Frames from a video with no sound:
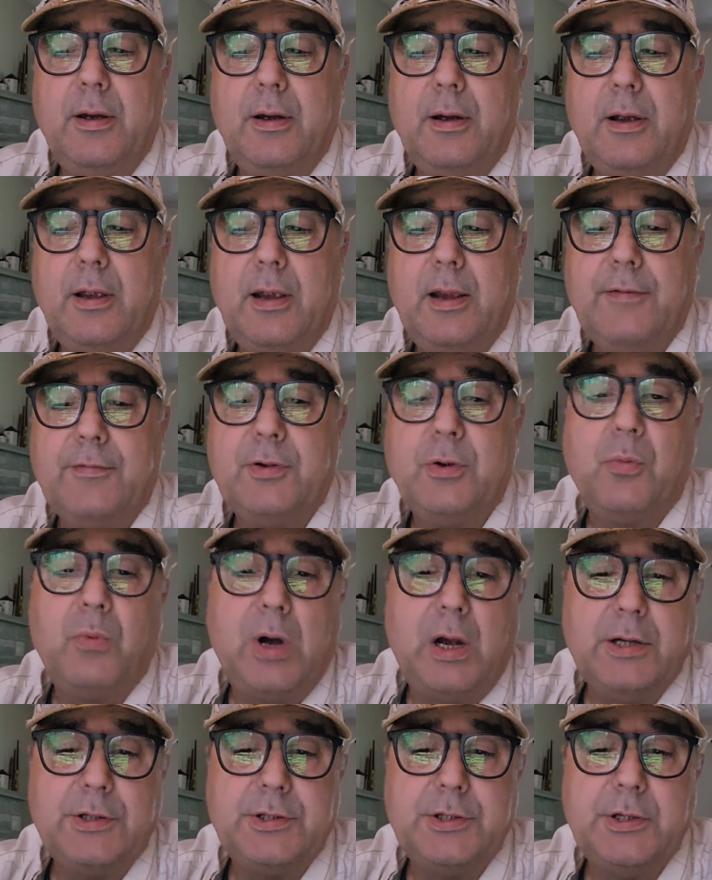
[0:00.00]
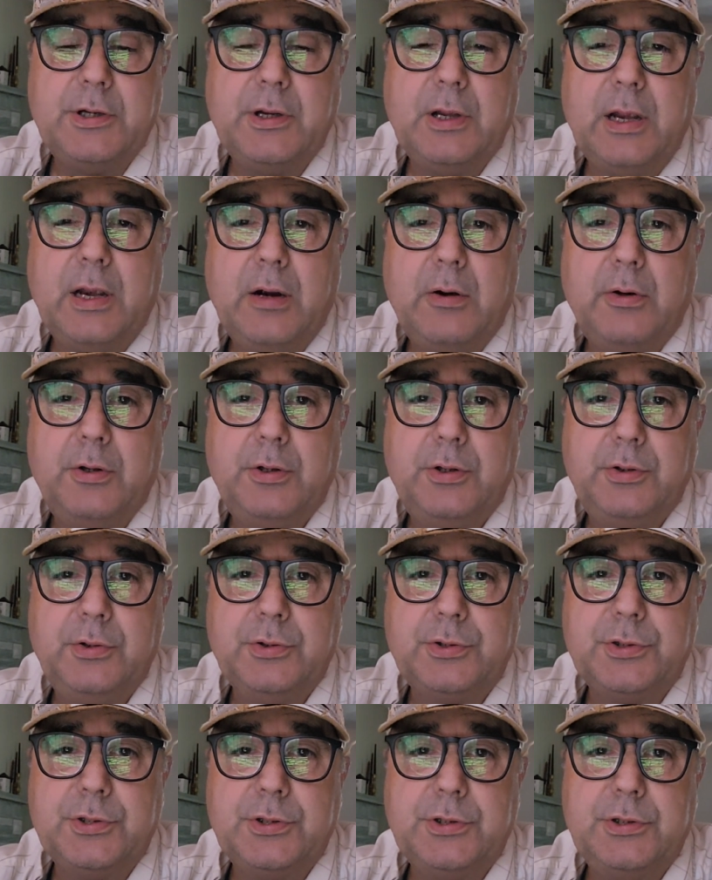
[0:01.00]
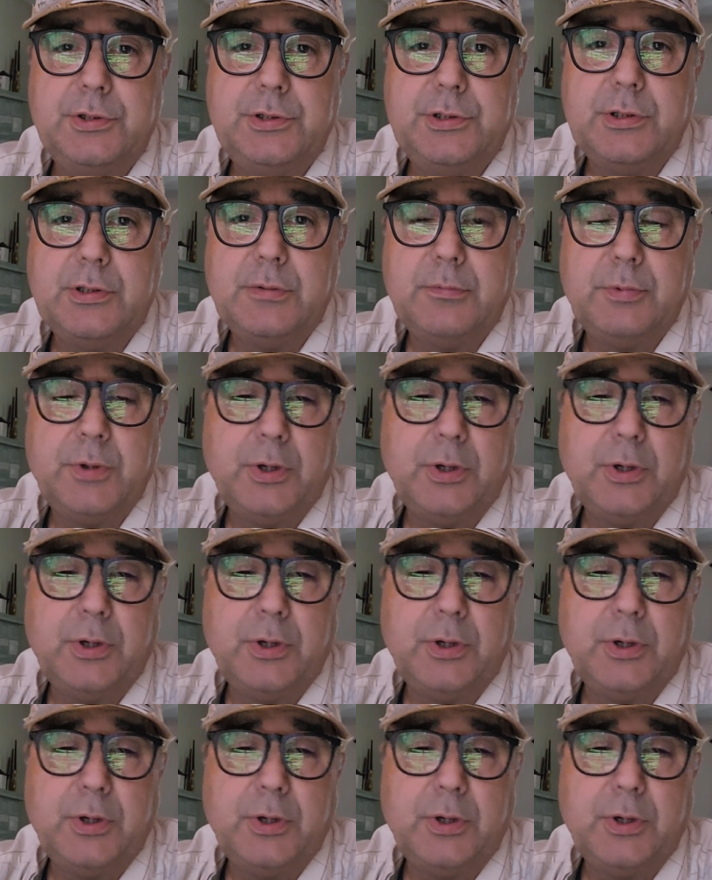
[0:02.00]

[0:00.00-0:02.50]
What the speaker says: After watching our usage,